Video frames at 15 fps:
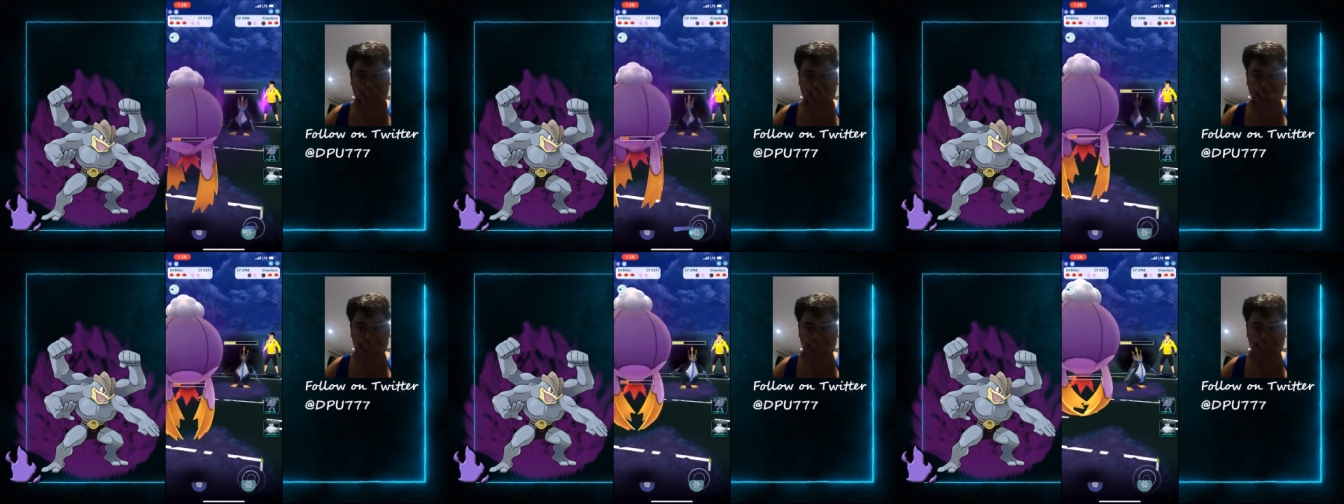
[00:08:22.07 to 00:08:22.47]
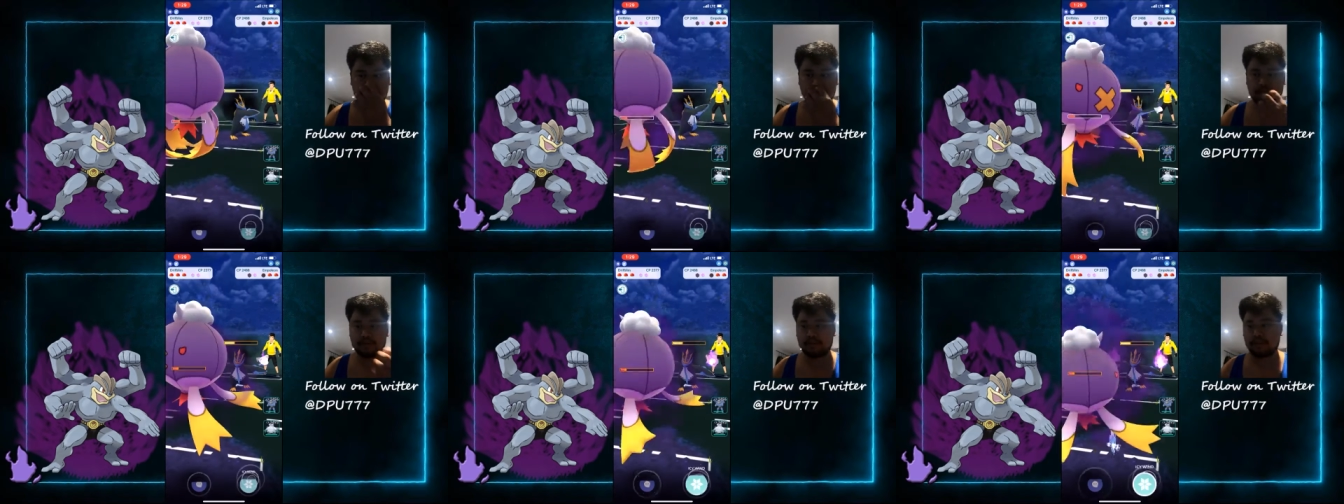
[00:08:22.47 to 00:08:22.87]
to save it
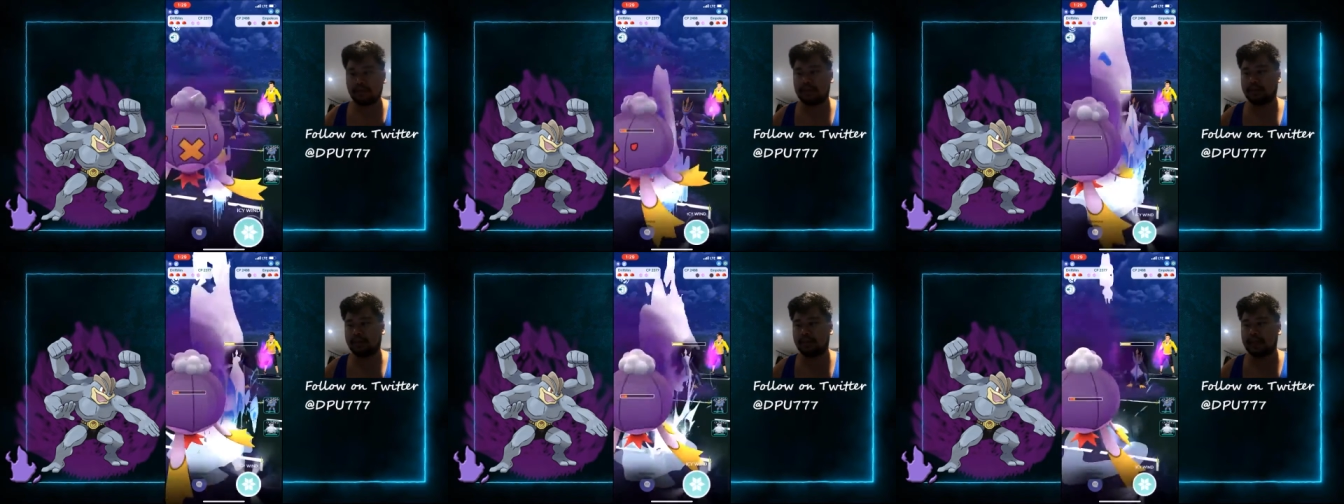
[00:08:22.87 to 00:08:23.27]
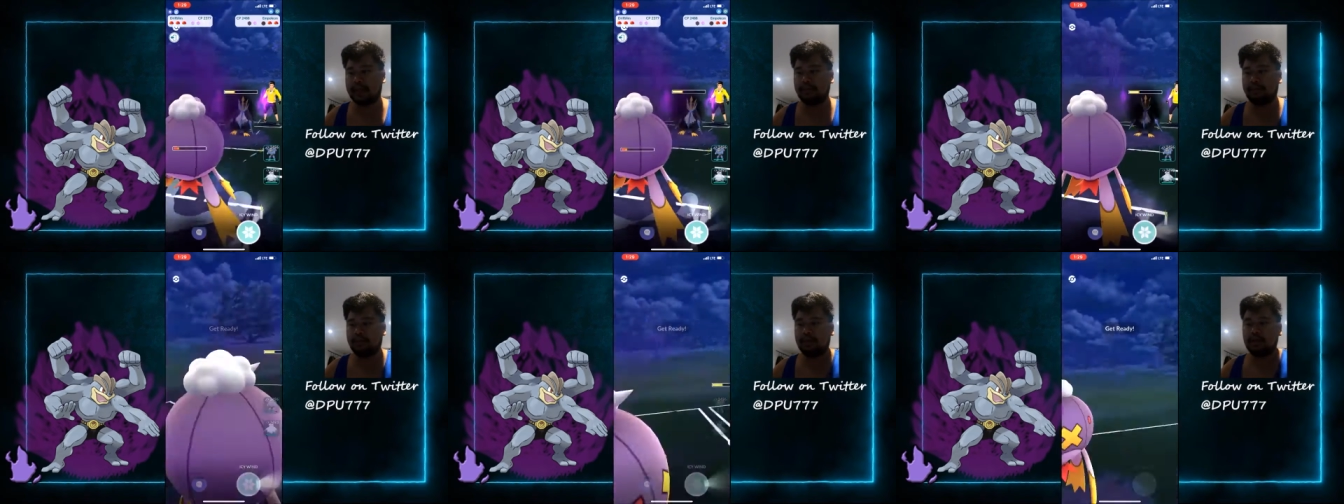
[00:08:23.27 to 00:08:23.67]
for their Machamp.
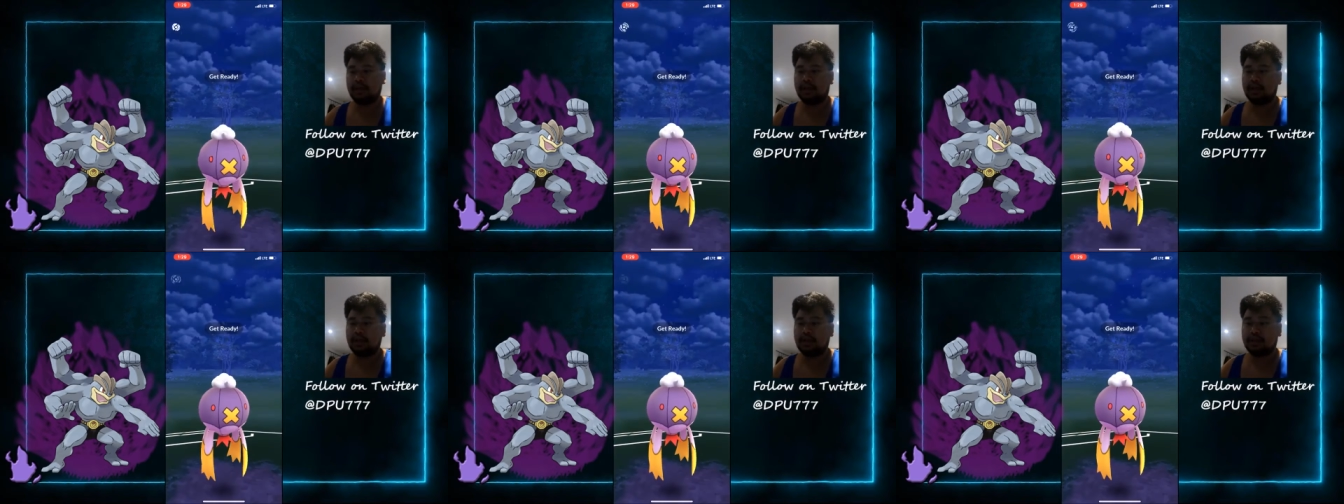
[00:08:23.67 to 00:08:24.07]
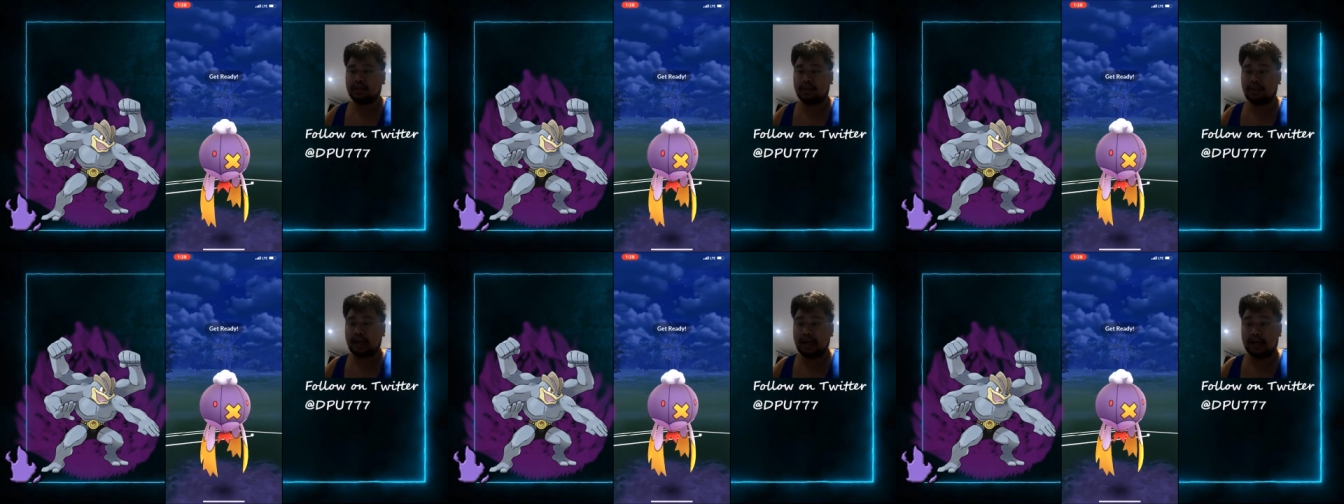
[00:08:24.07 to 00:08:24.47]

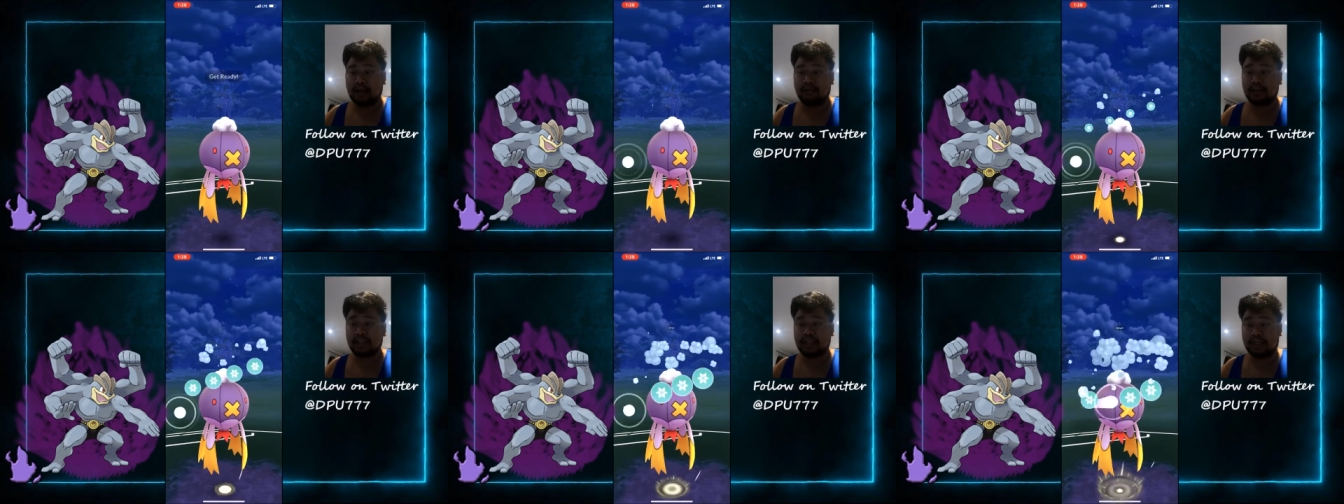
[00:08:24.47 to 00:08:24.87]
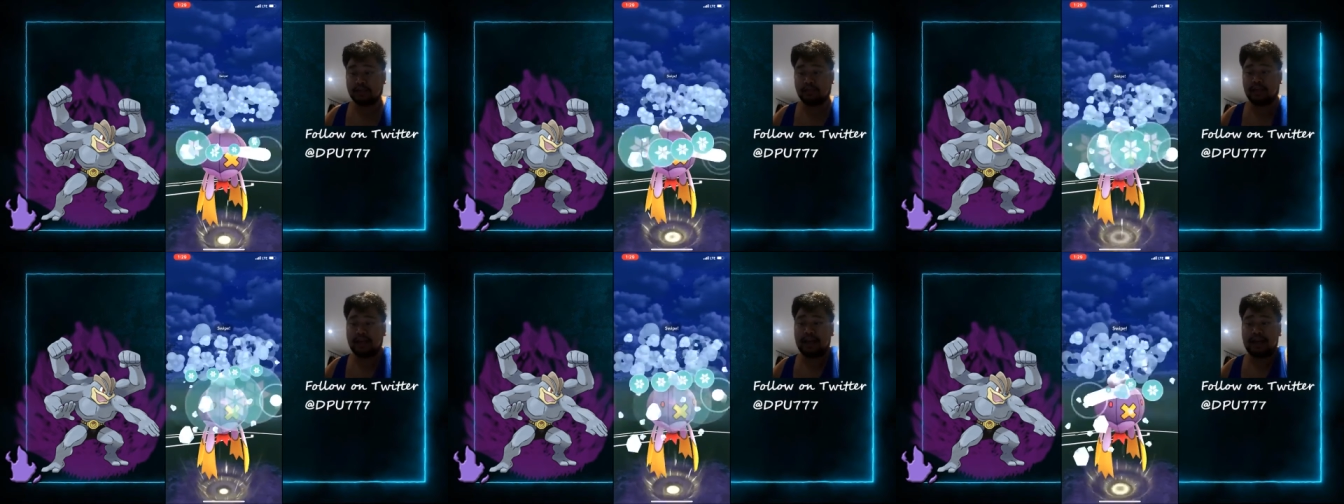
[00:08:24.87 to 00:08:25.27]
So I have a Shadow
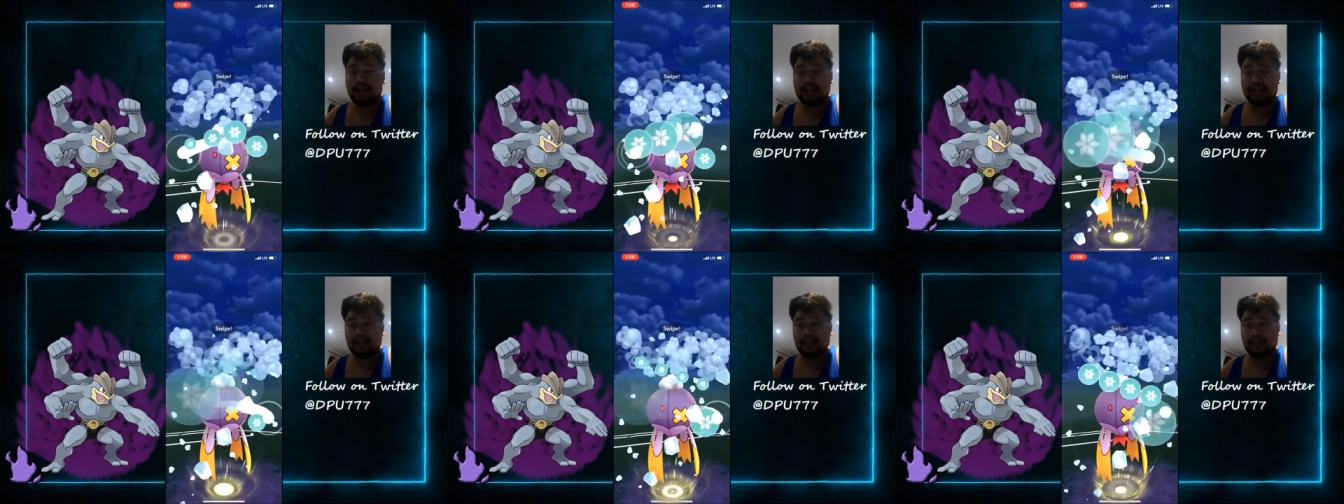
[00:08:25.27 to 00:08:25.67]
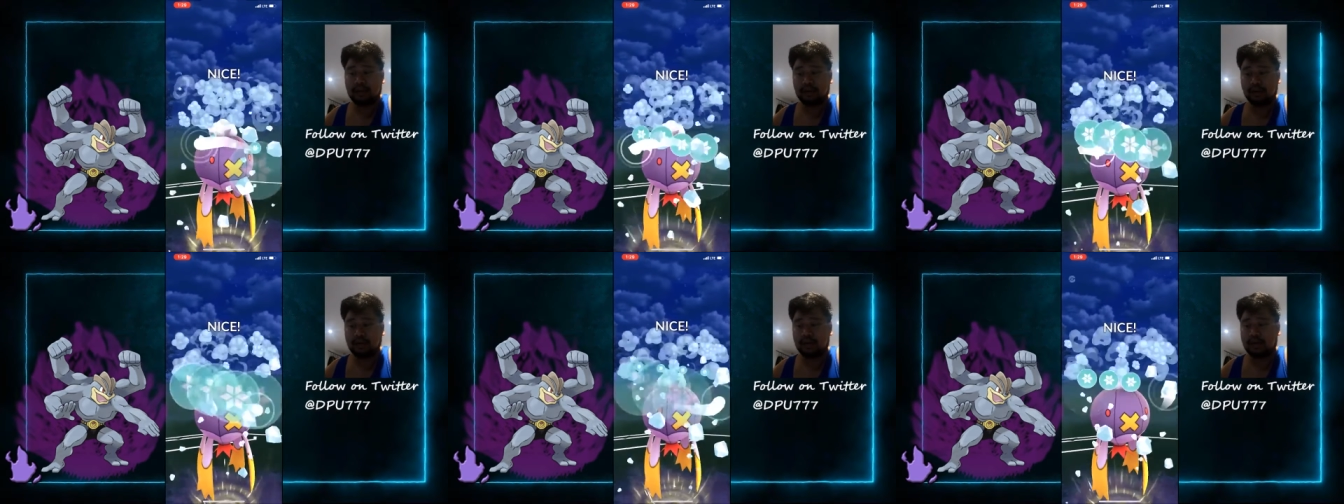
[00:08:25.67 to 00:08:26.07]
Ball and I go
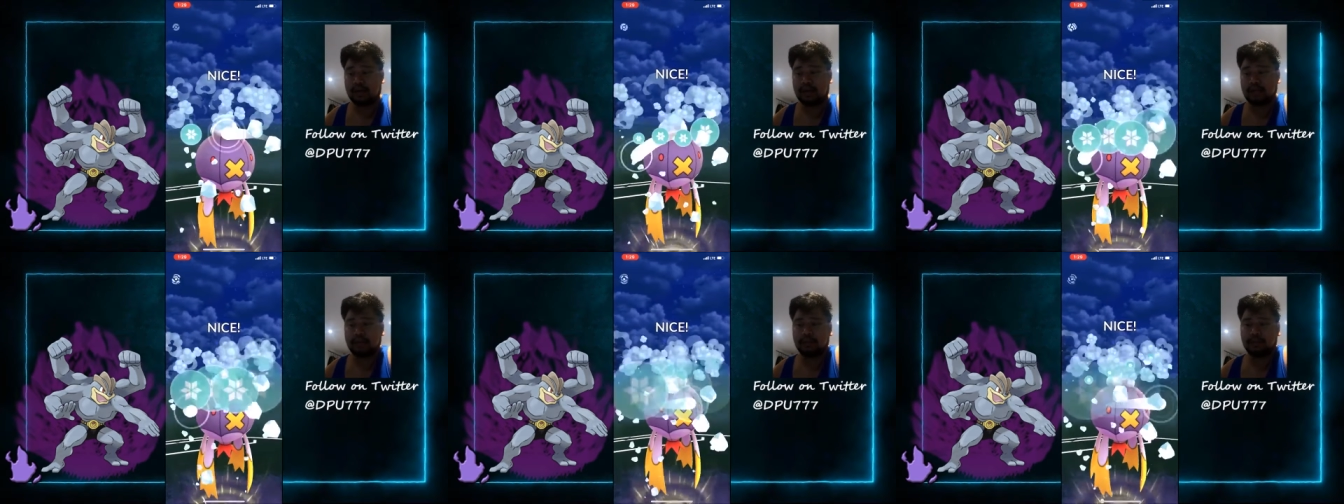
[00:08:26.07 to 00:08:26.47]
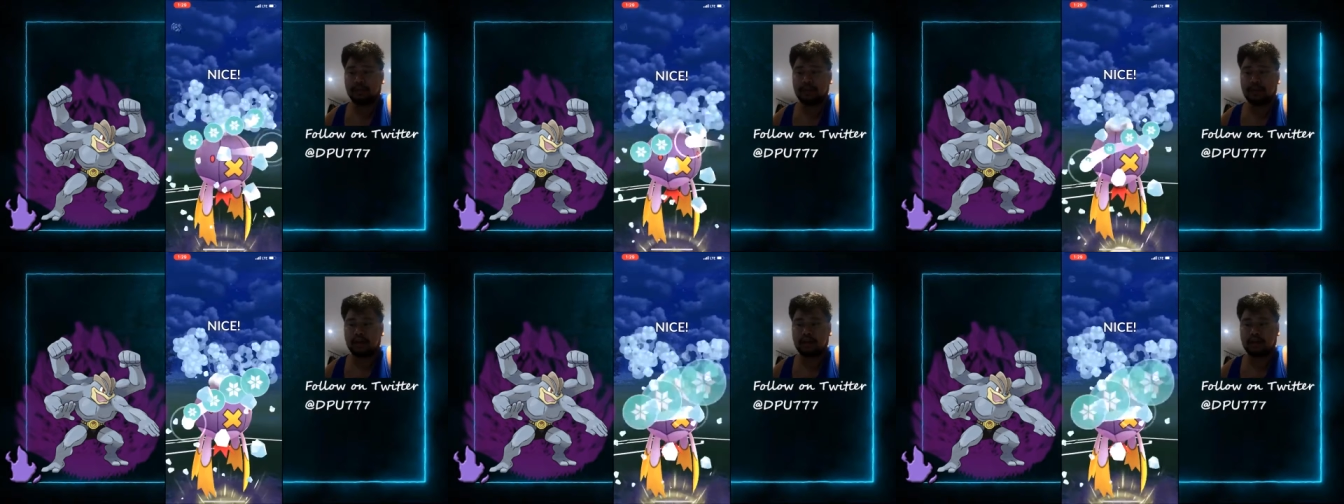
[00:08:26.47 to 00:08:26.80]
for an Icy Wind.